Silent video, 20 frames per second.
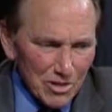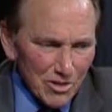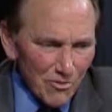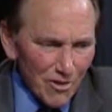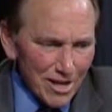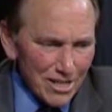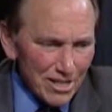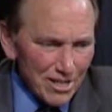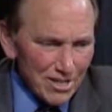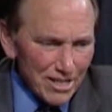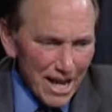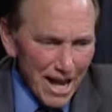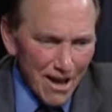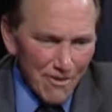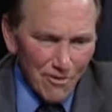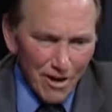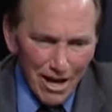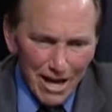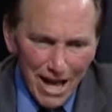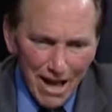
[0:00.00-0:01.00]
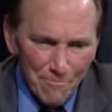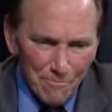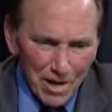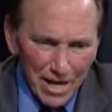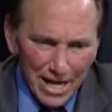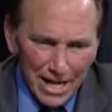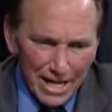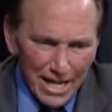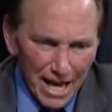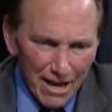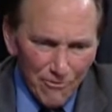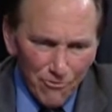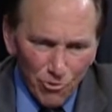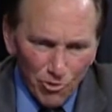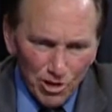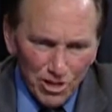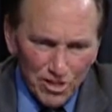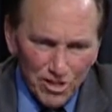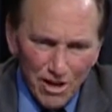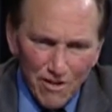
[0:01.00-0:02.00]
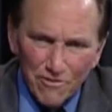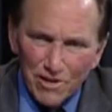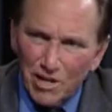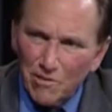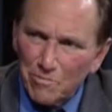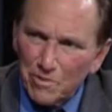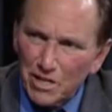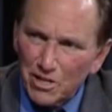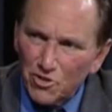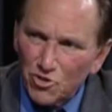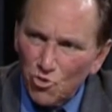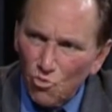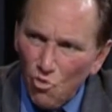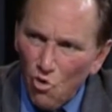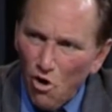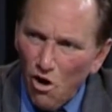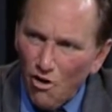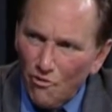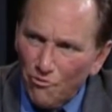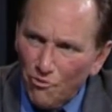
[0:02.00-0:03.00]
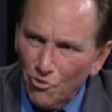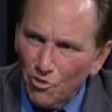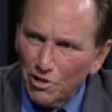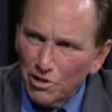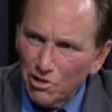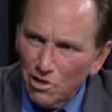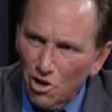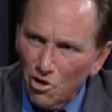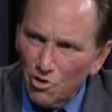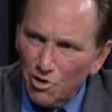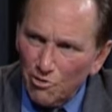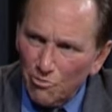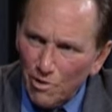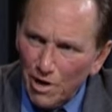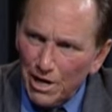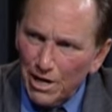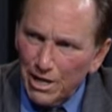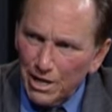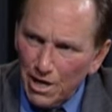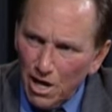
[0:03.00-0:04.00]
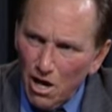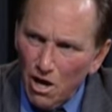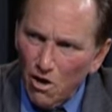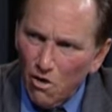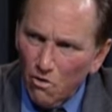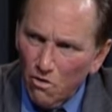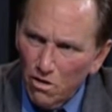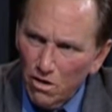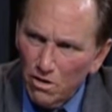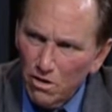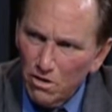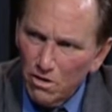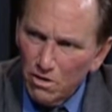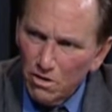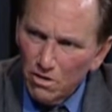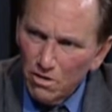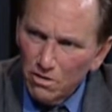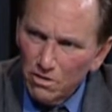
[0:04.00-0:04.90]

what happens if I have my AK-47 up against the wall, fully loaded, ready to go?